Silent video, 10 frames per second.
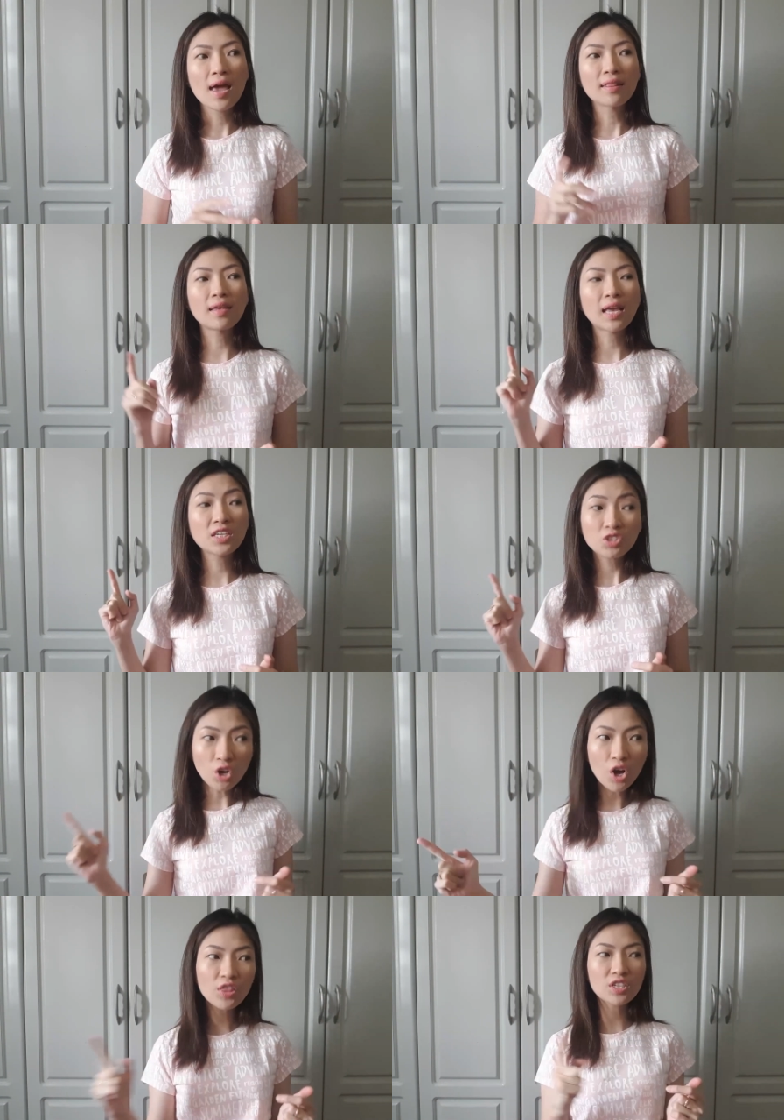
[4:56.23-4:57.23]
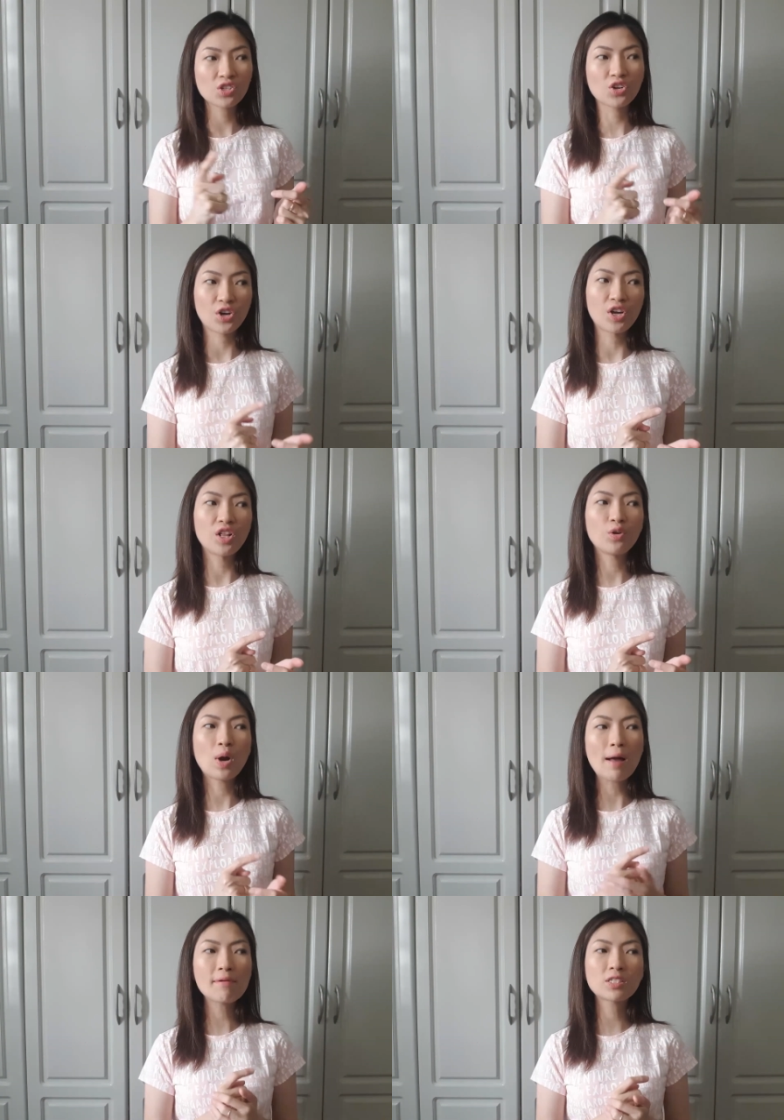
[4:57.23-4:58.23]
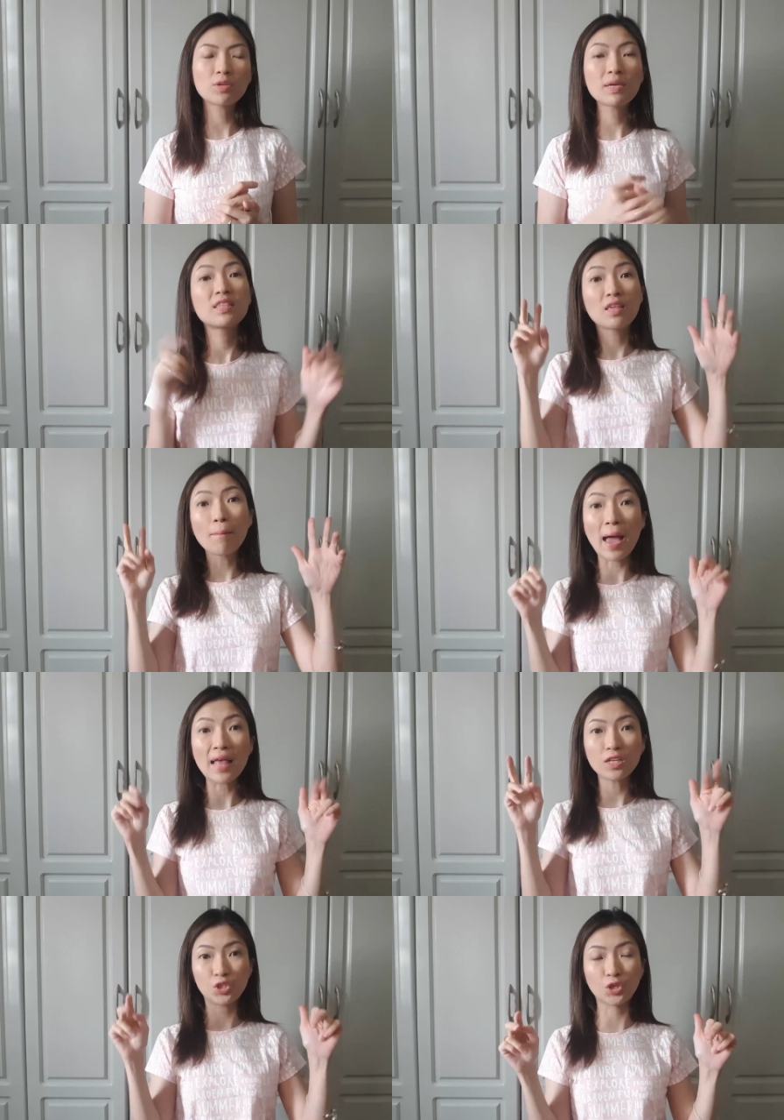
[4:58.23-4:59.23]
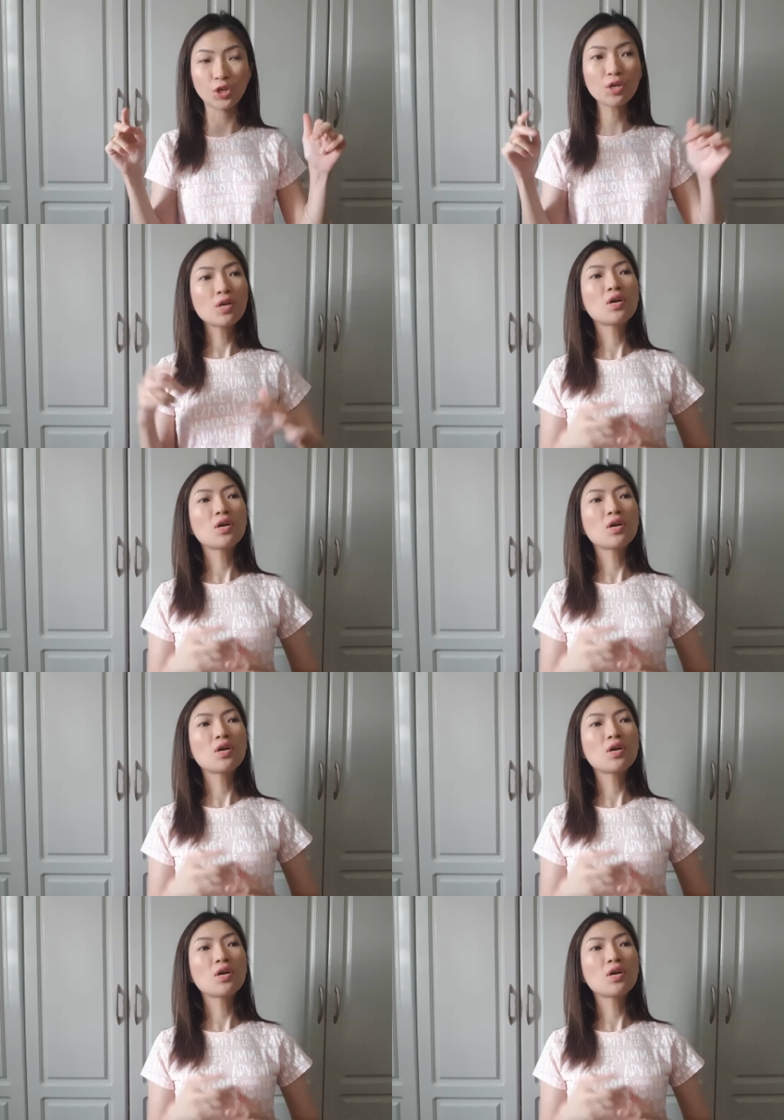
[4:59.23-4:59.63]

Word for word: And then I saw this girl who happens to be the manager